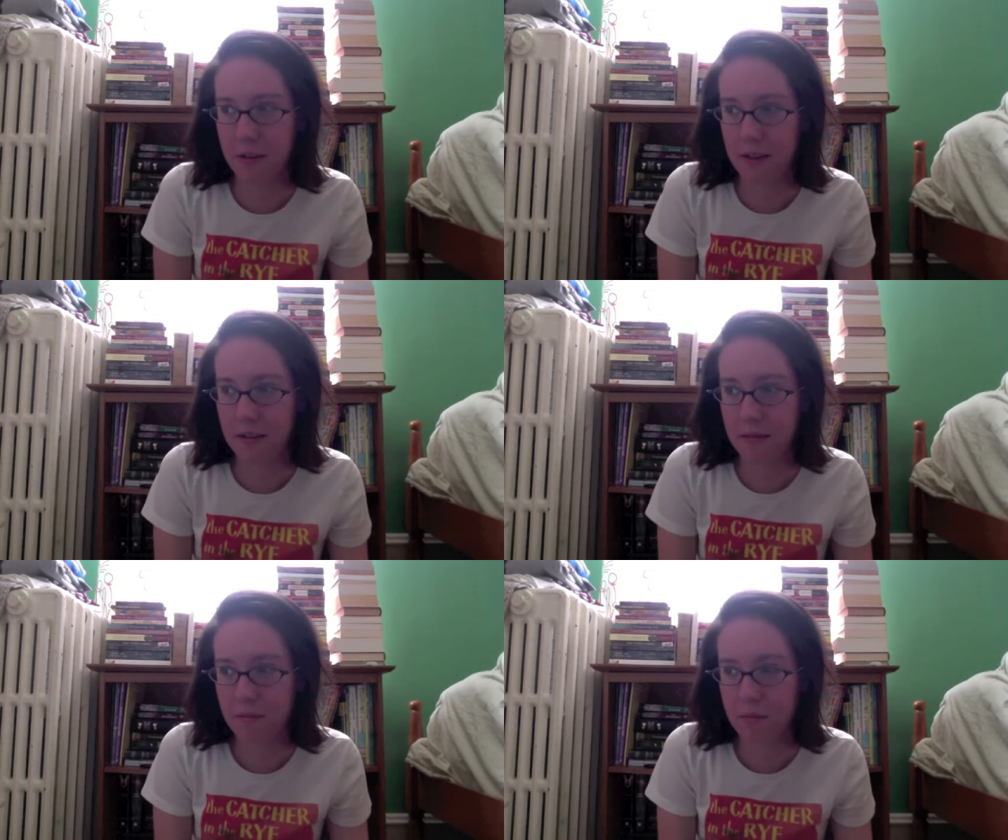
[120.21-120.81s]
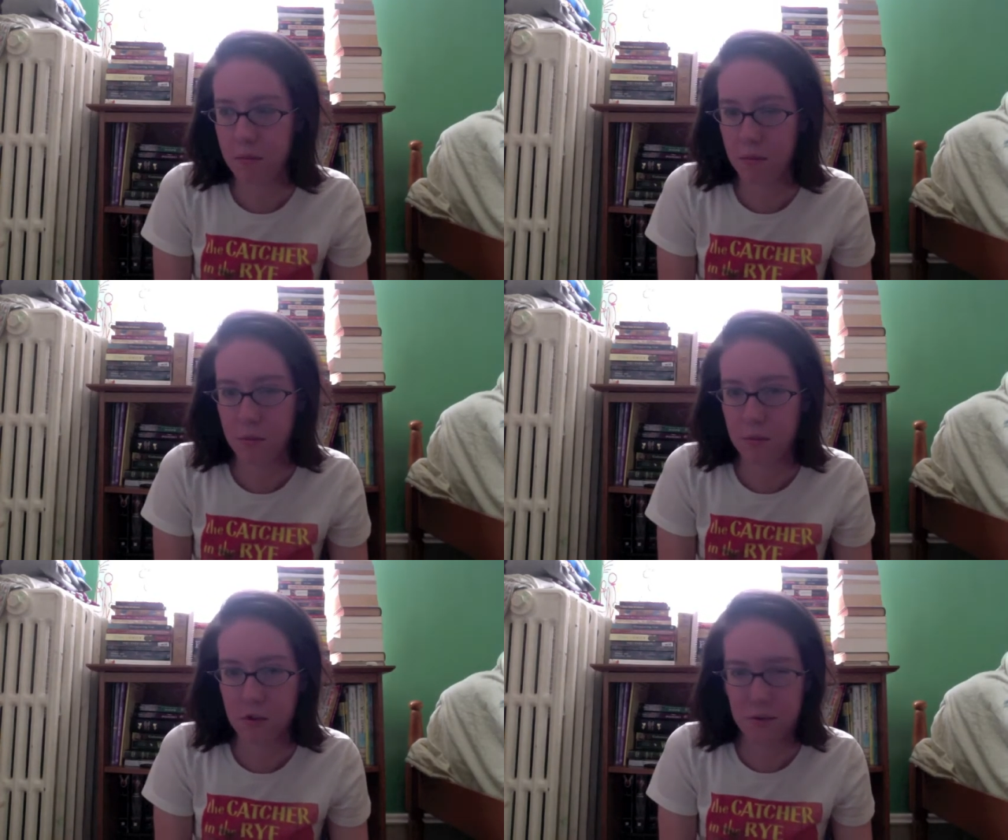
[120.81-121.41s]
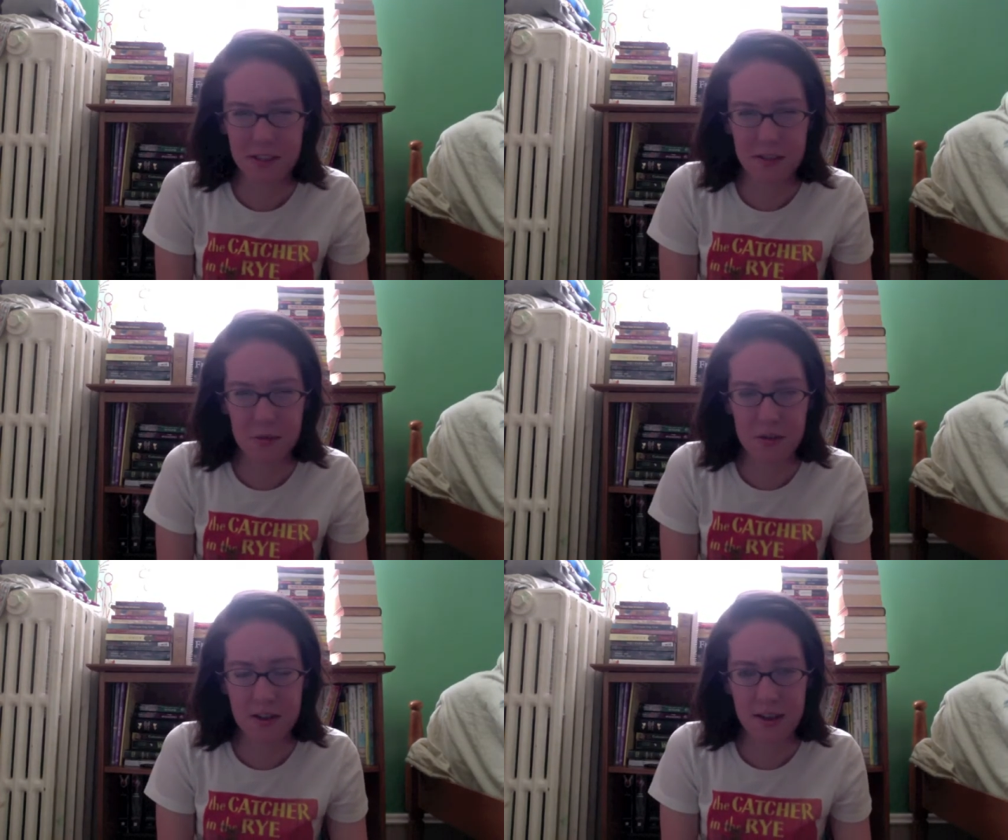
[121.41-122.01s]
that she wasn't
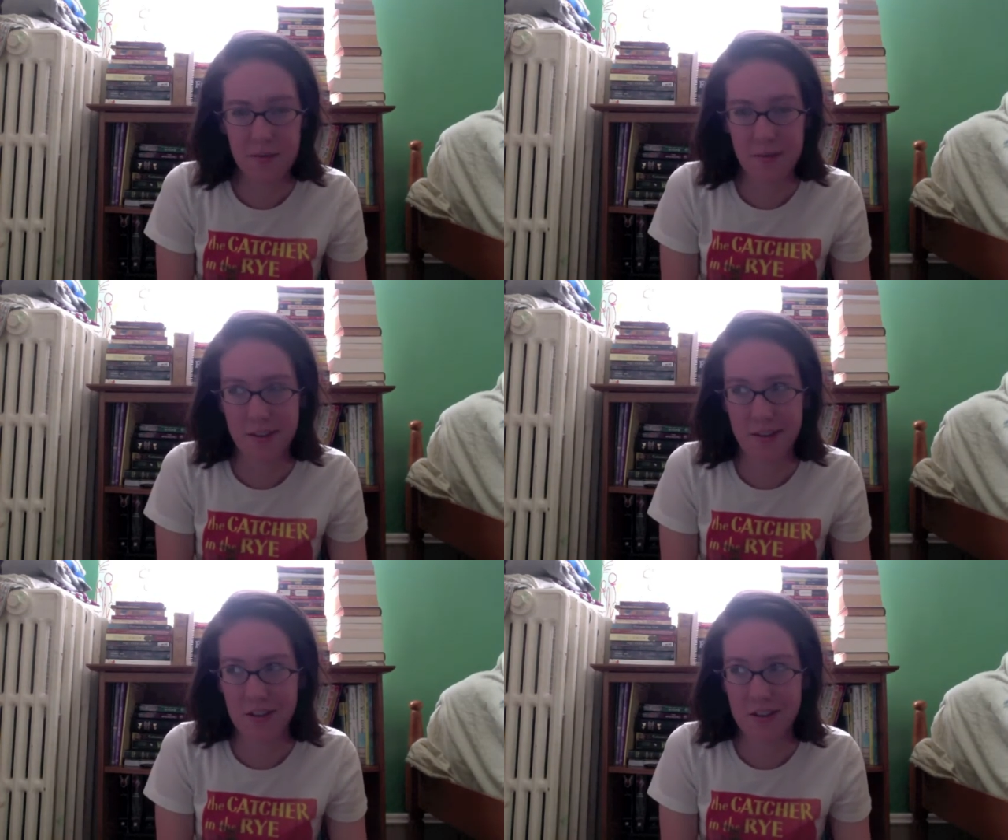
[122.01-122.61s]
supposed to get, but then she